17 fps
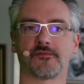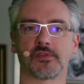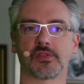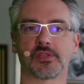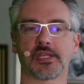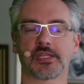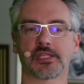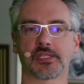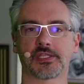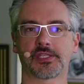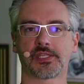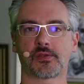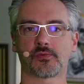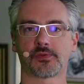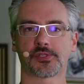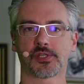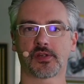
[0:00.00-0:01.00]
You'd think that
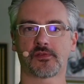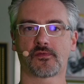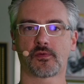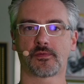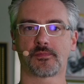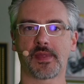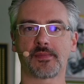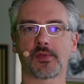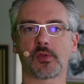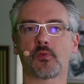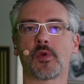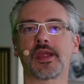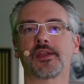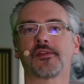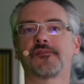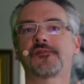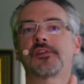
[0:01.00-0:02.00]
SQL Server would maybe
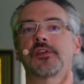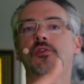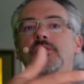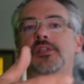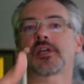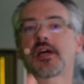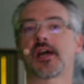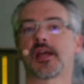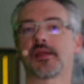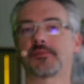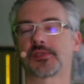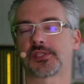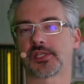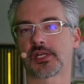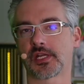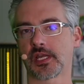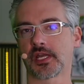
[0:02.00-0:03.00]
wait a few times
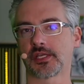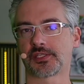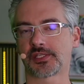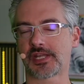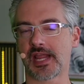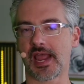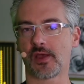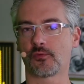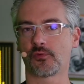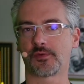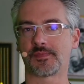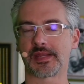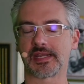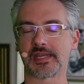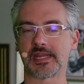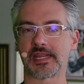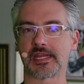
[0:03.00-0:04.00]
that a, stat would
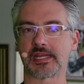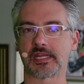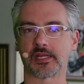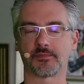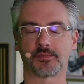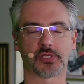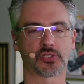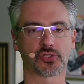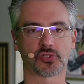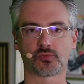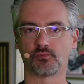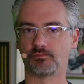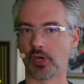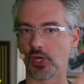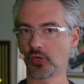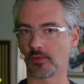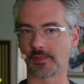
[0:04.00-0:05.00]
be needed, but just
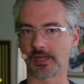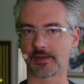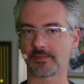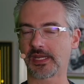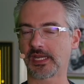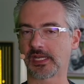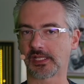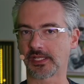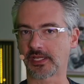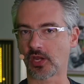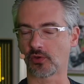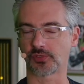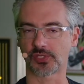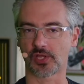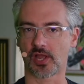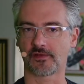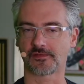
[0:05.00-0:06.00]
boom, it immediately
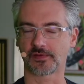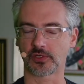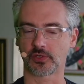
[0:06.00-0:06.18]
goes off and